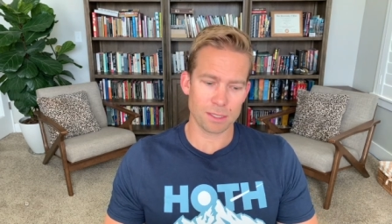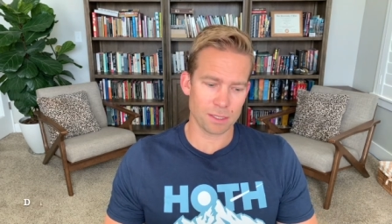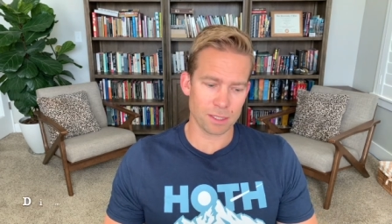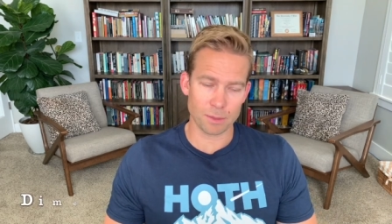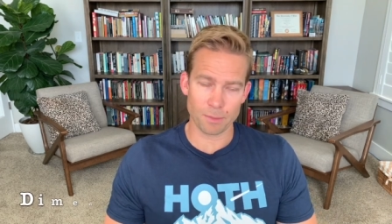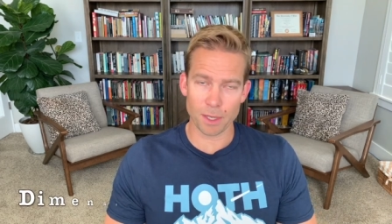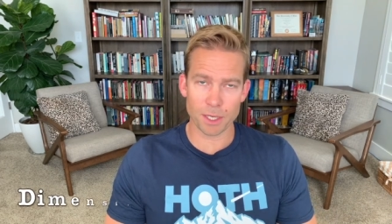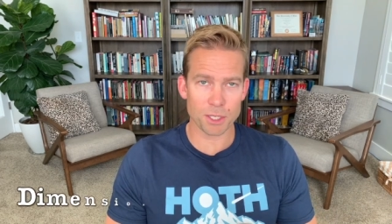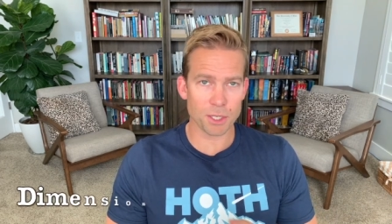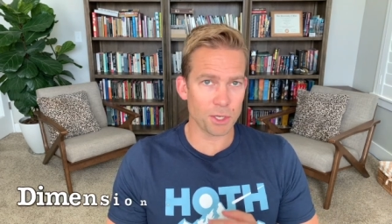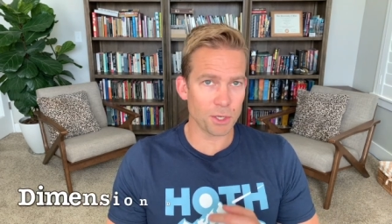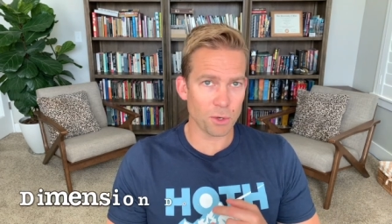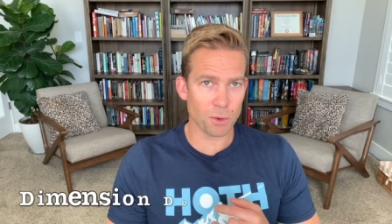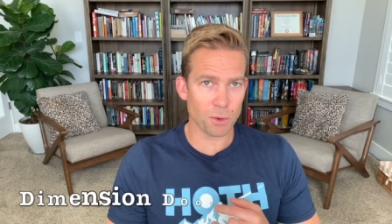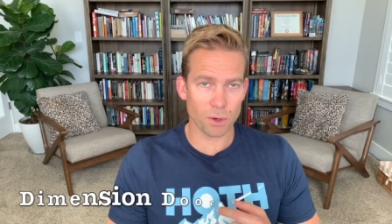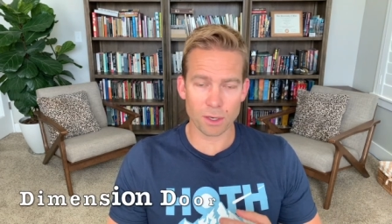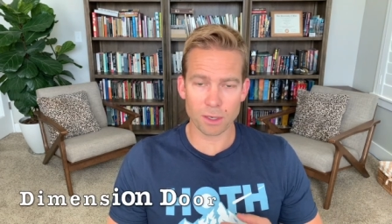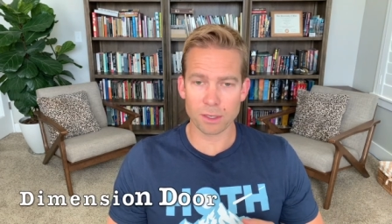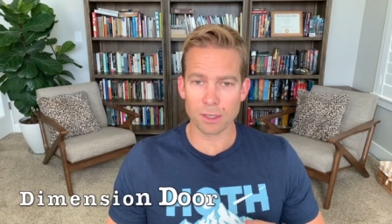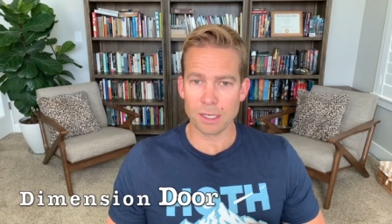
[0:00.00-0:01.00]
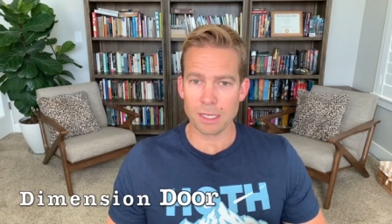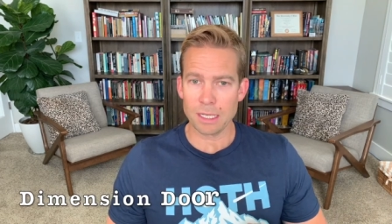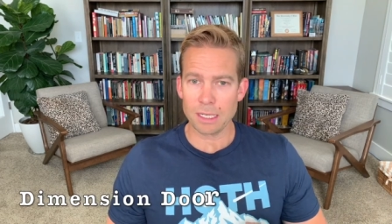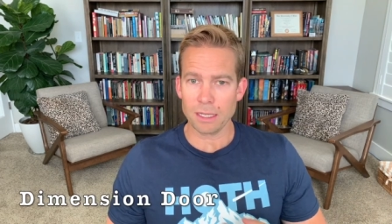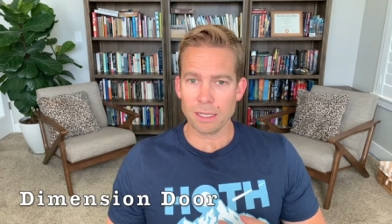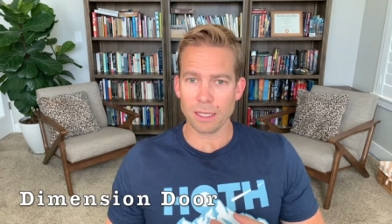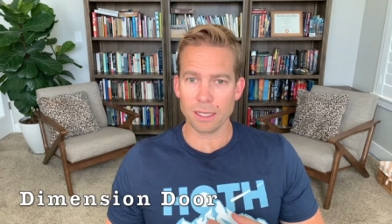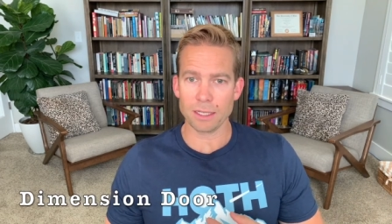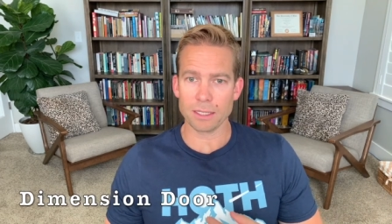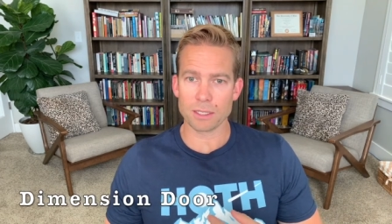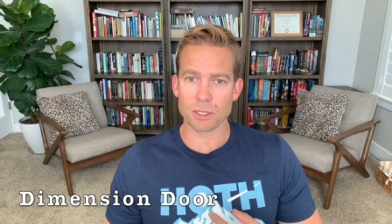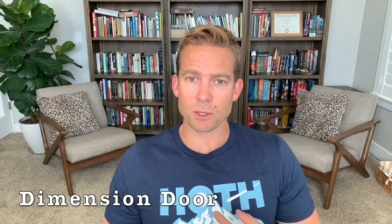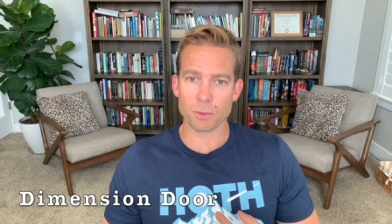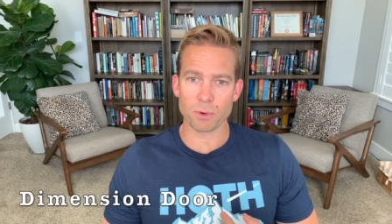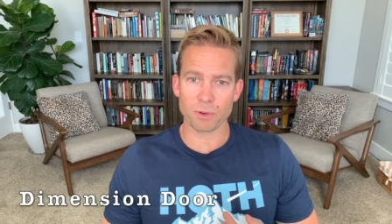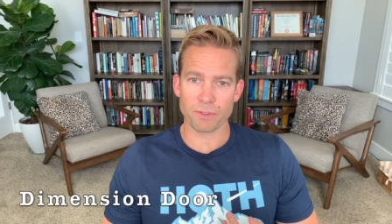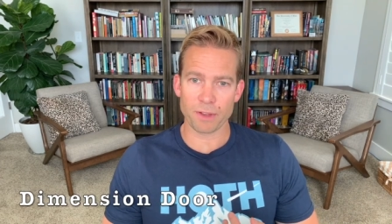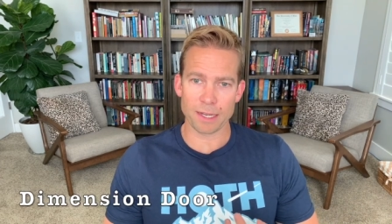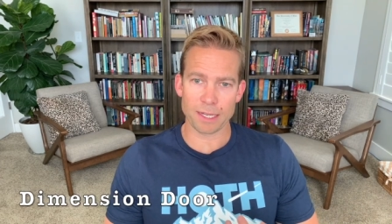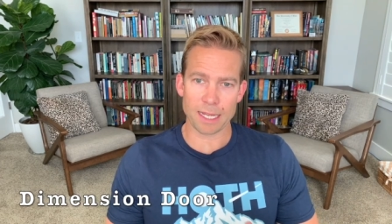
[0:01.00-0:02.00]
Dimension Door is super
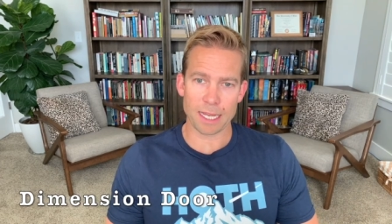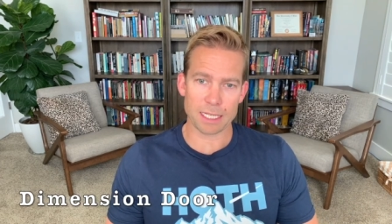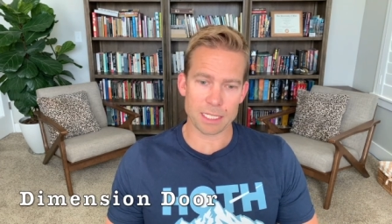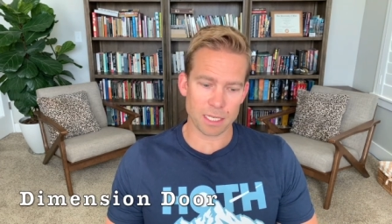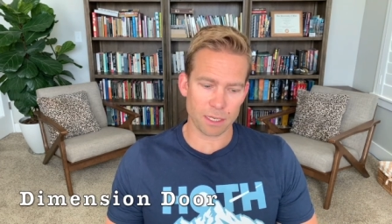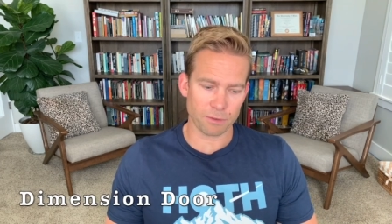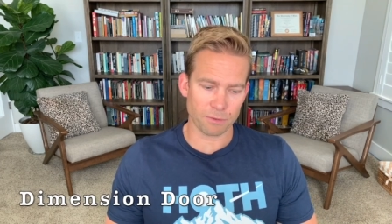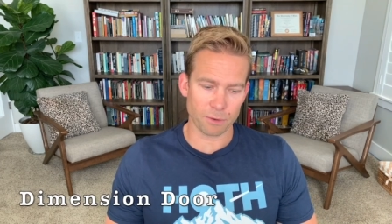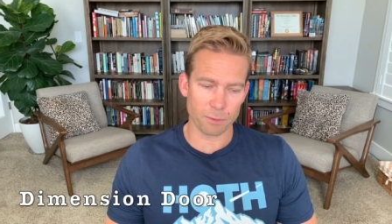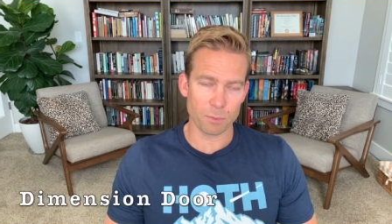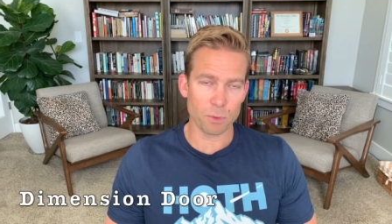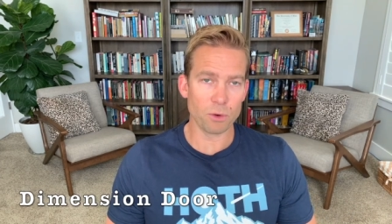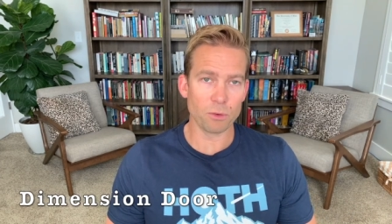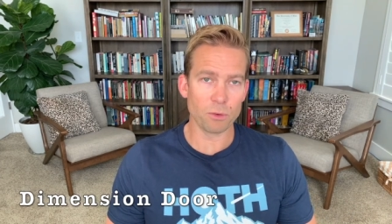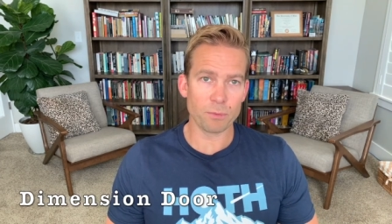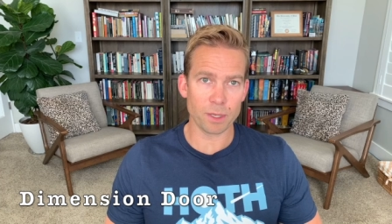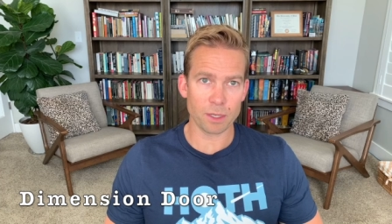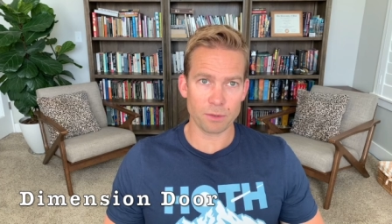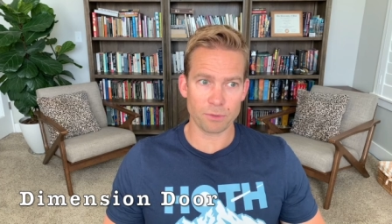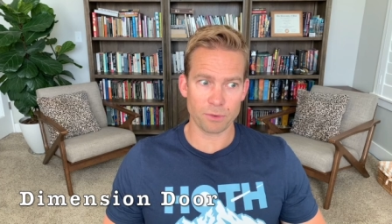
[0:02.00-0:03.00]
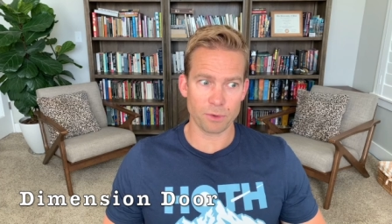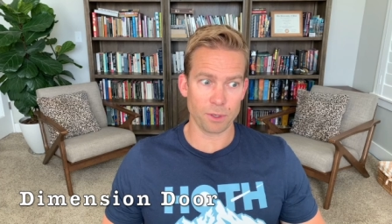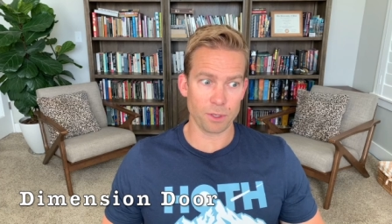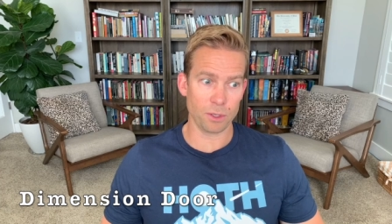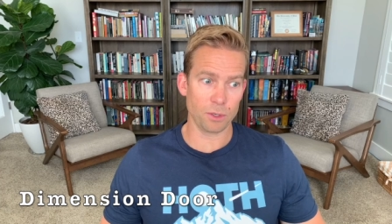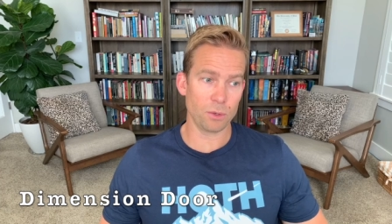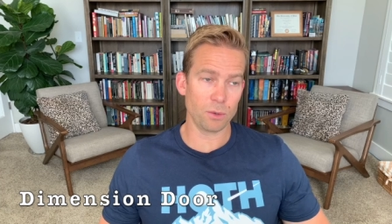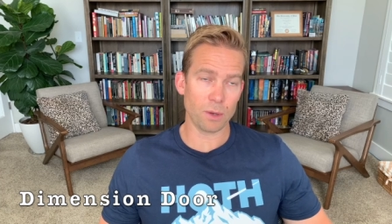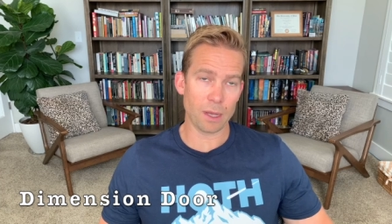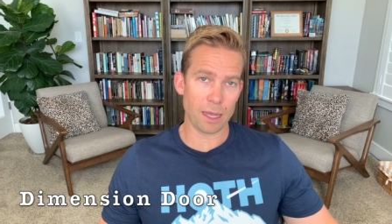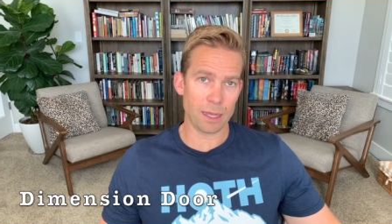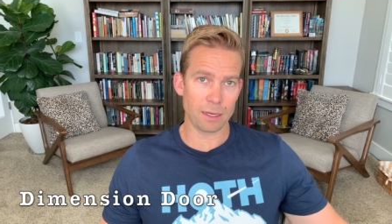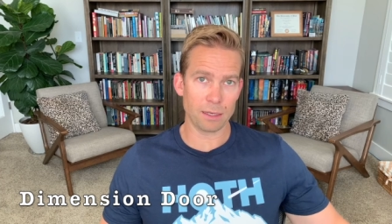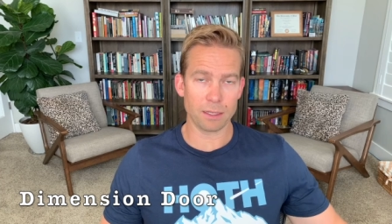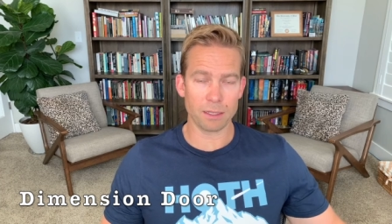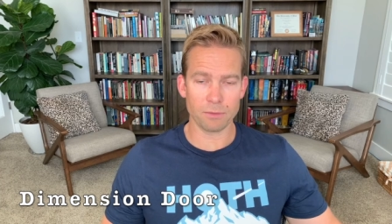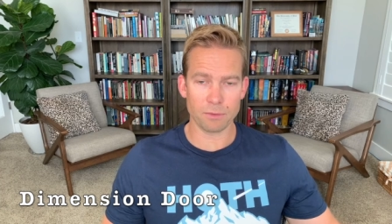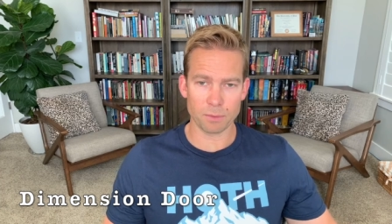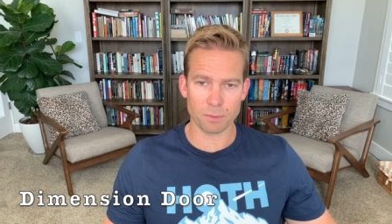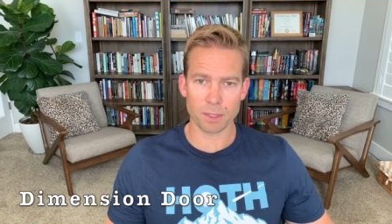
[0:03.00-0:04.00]
fantastic for movement for you and
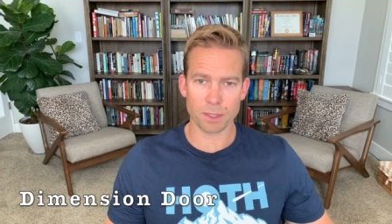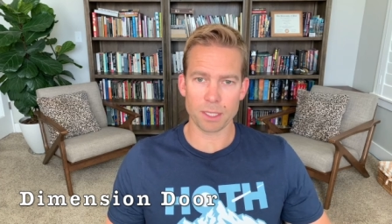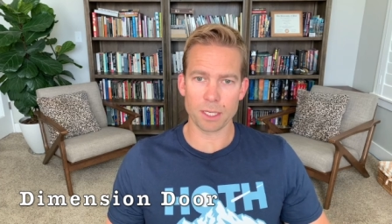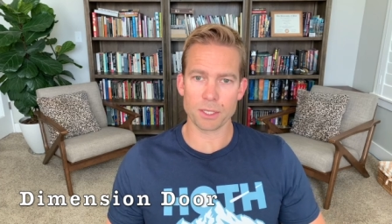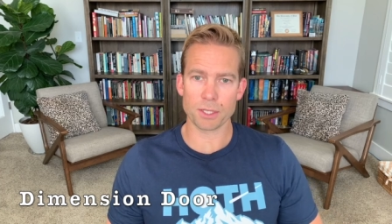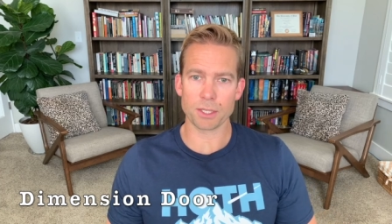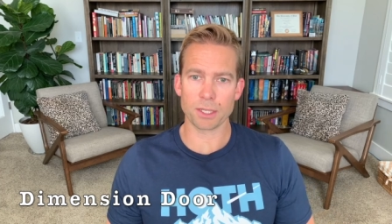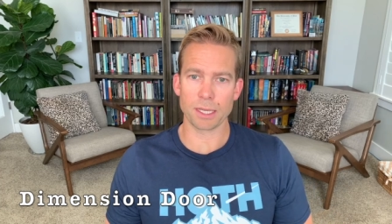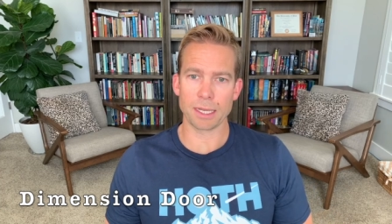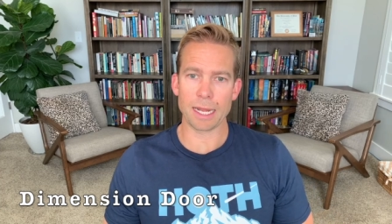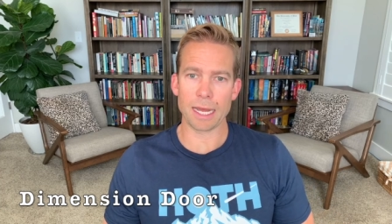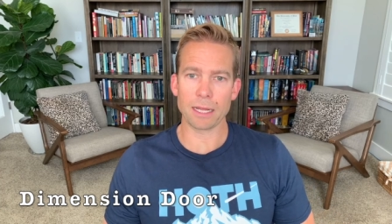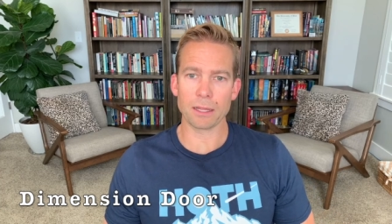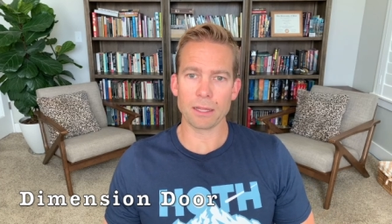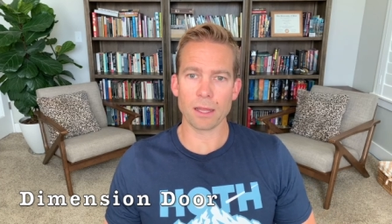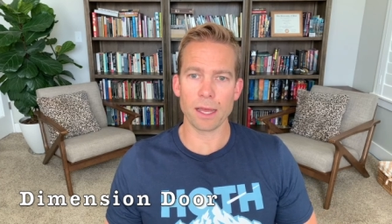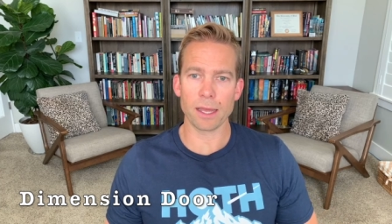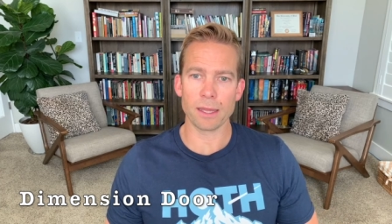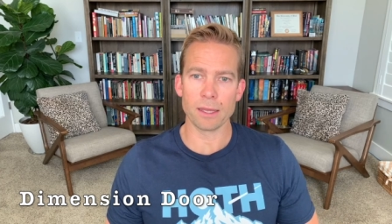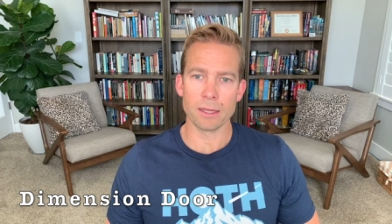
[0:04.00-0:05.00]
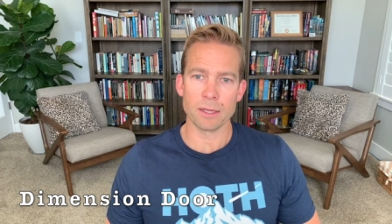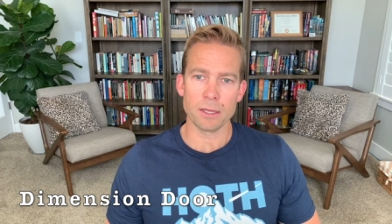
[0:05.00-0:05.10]
even potentially an ally.